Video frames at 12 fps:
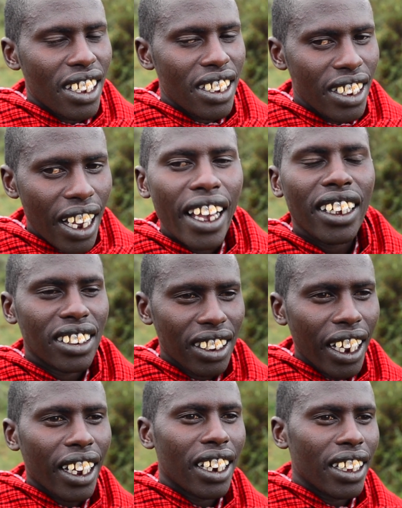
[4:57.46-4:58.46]
Yeah,
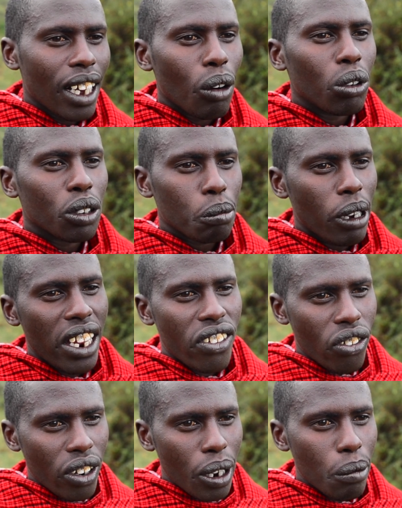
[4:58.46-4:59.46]
exactly. That was my
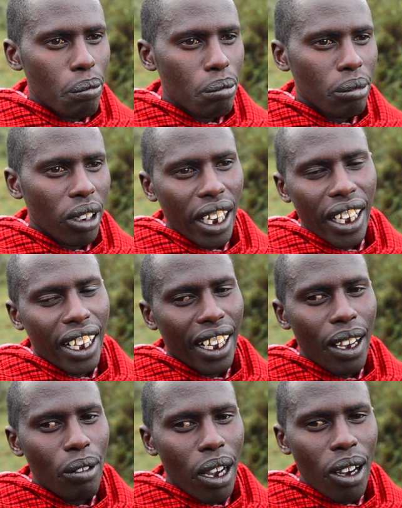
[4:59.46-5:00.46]
dream. Like
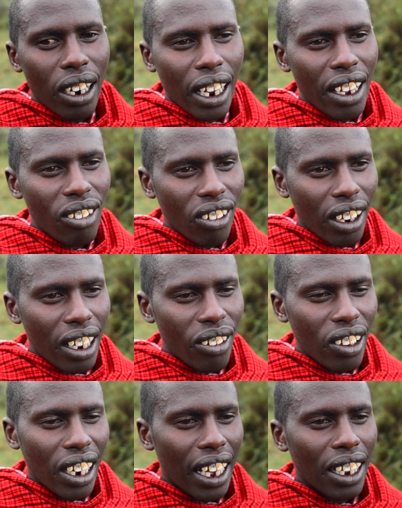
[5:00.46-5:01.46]
I
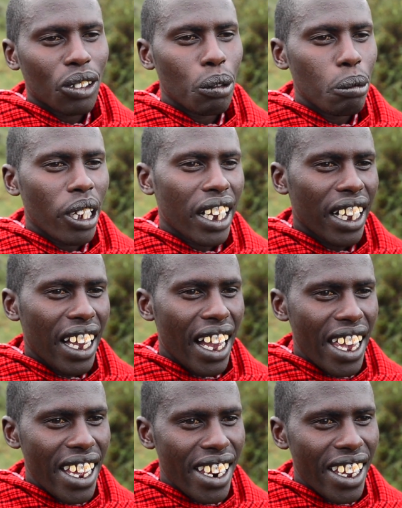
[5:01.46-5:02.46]
really like to be a
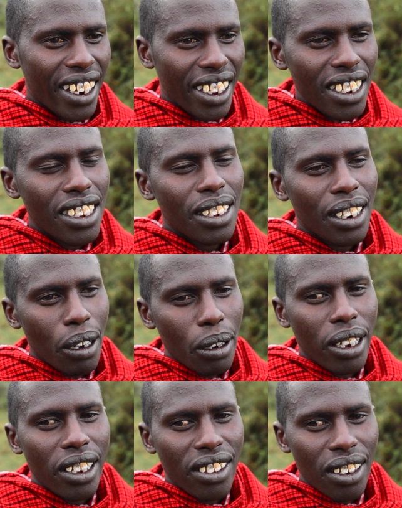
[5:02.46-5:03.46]
guide, and it's
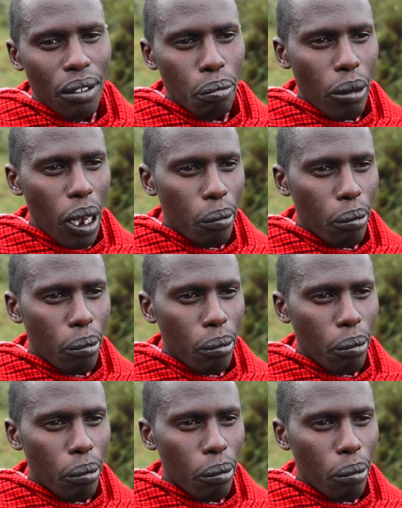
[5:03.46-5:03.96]
in my